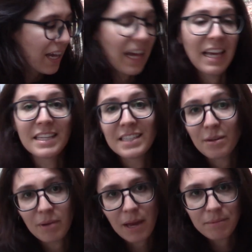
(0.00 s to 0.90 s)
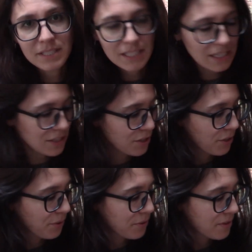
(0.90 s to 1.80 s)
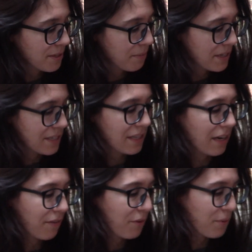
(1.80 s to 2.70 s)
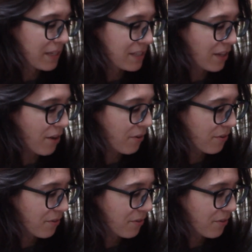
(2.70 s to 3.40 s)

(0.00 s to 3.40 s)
And I'd be happy to send it to you. Somebody did that a few weeks ago.